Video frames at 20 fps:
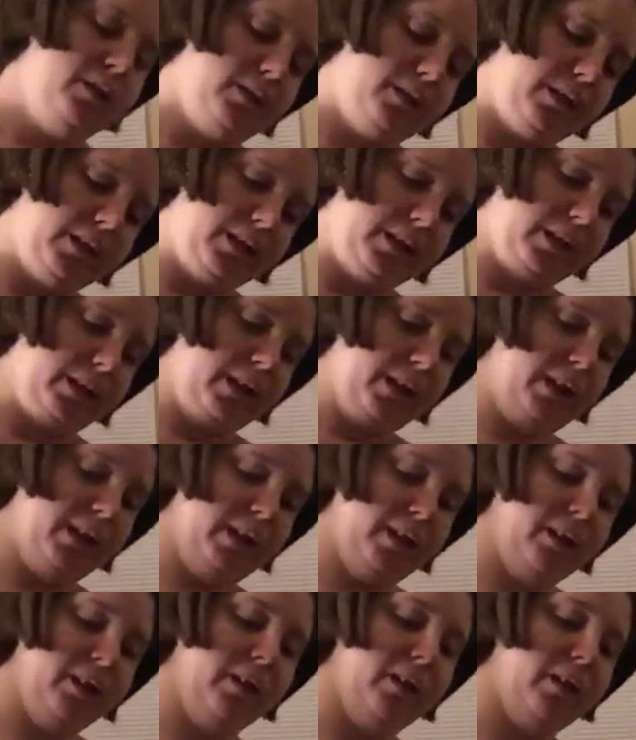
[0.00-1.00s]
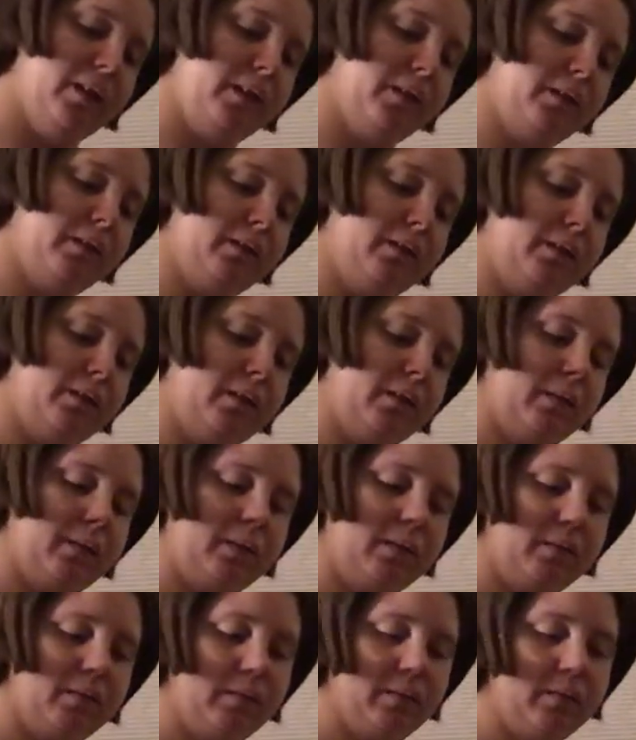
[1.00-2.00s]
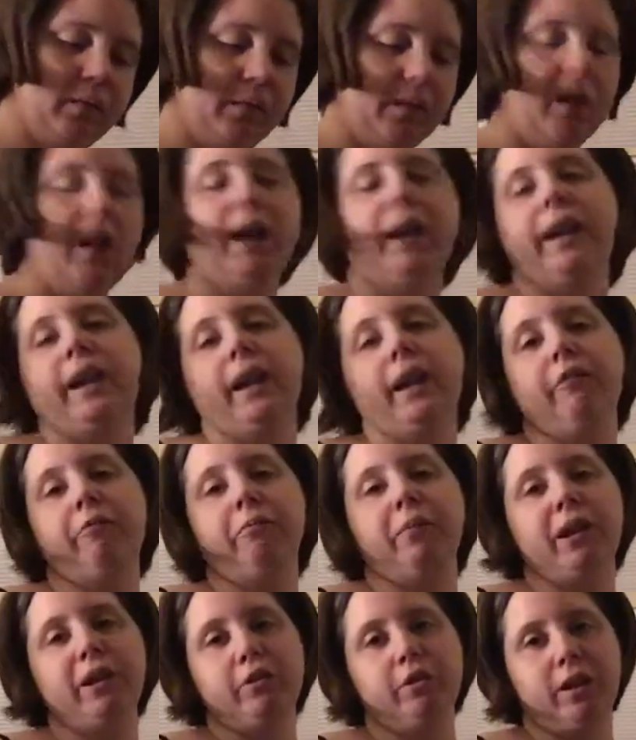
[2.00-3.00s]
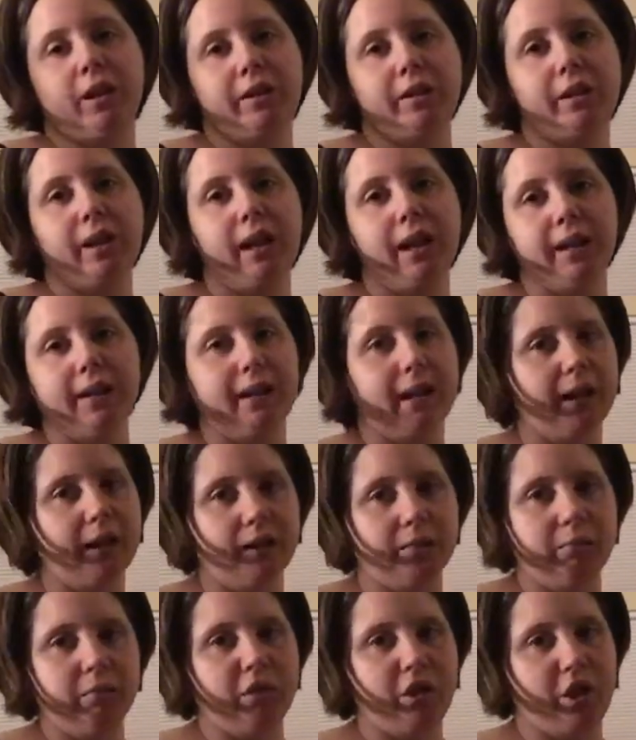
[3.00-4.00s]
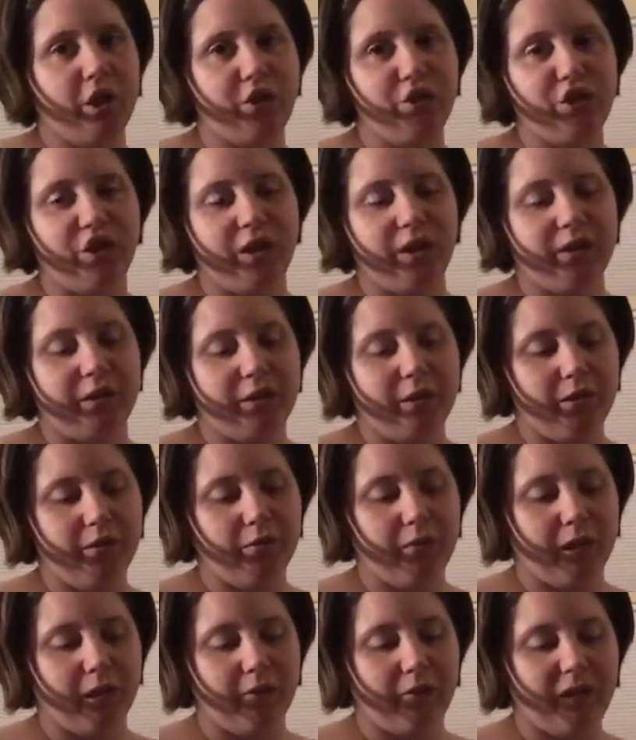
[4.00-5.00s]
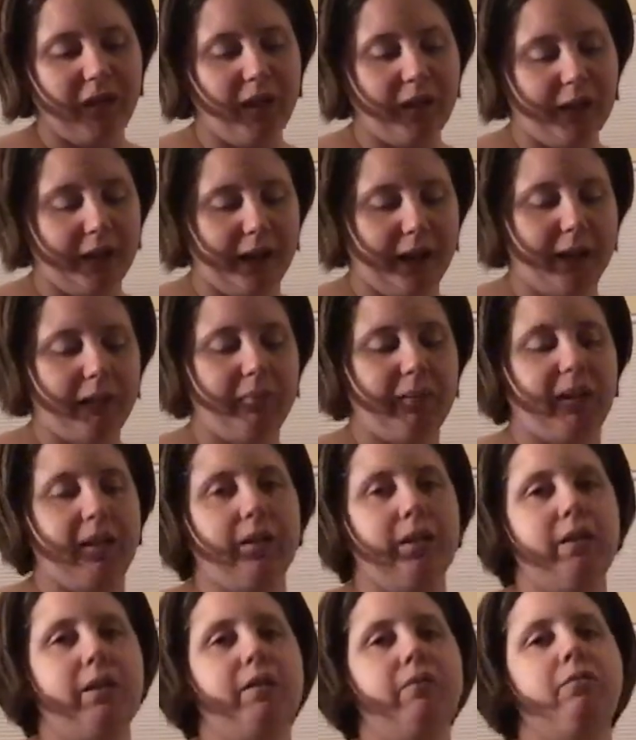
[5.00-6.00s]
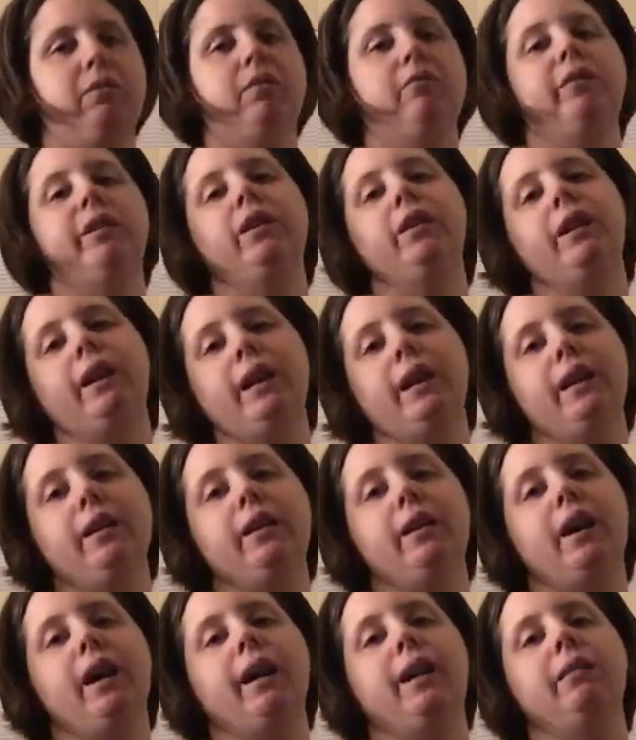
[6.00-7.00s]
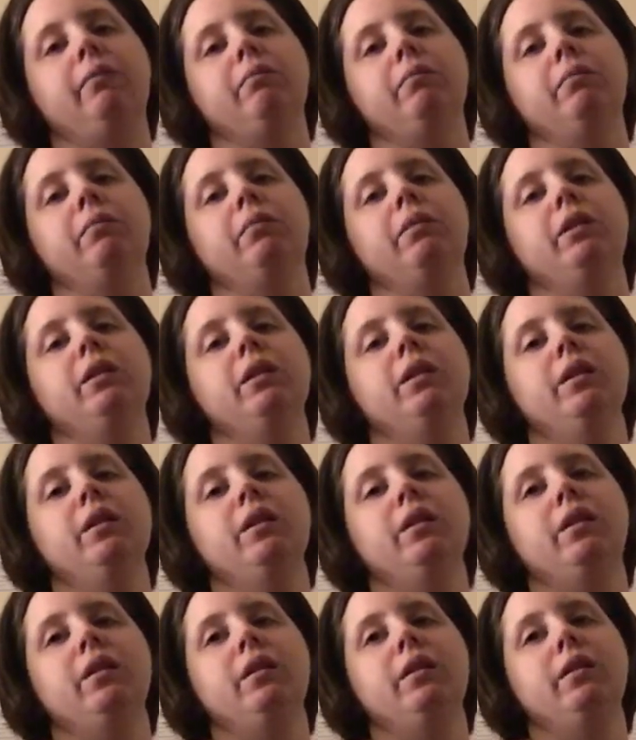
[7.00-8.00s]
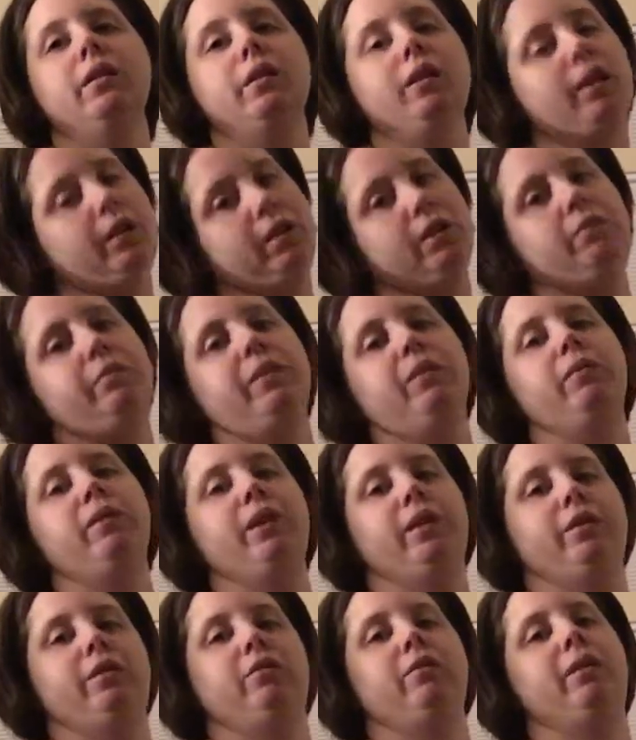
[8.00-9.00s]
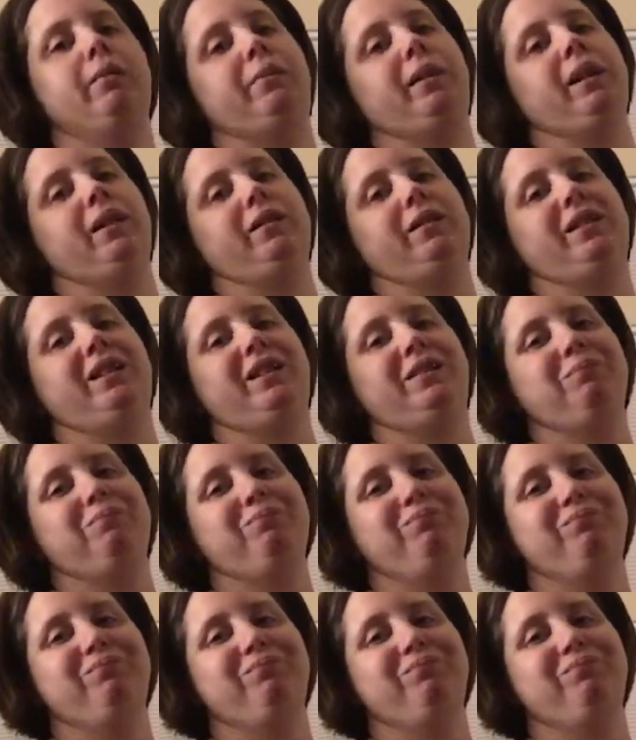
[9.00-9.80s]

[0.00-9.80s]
And in here, I have my dress uh, that I'm changing into when we land because when we land, I am I'm not going to be wearing sweatpants.